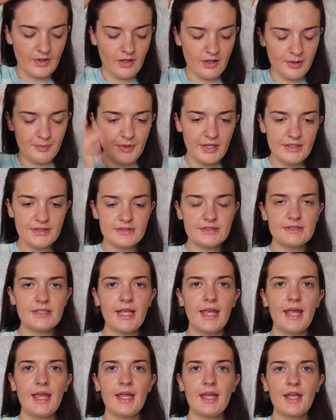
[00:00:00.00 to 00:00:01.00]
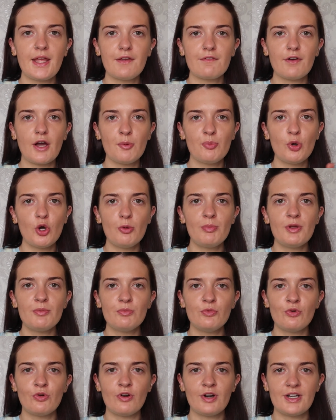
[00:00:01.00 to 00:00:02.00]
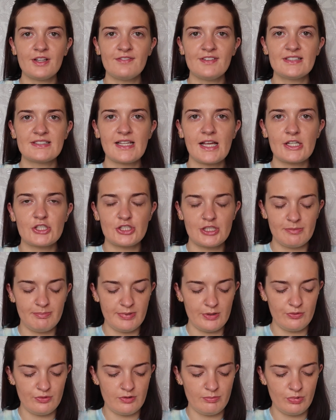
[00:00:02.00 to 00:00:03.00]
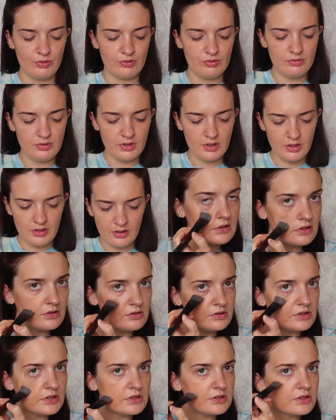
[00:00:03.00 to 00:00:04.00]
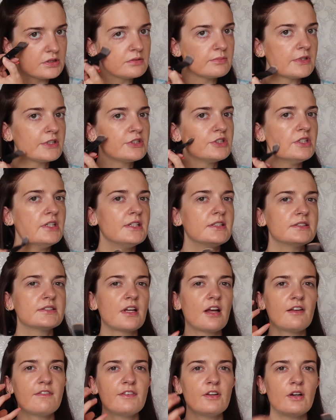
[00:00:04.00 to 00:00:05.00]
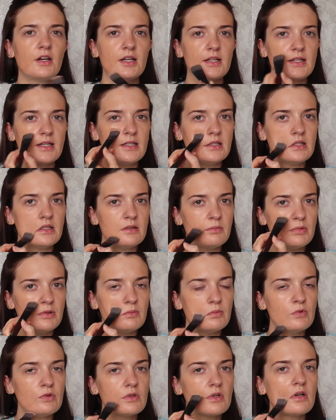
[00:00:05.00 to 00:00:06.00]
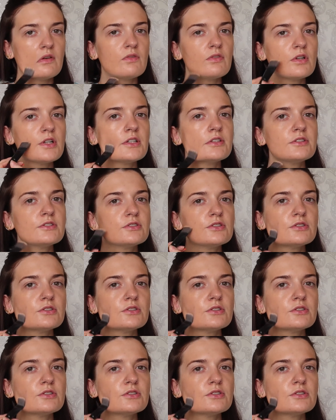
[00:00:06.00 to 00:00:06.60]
I might see if I put a bit more on, if it's actually buildable. I think usually it's just my cheeks that I feel like I need a bit more coverage.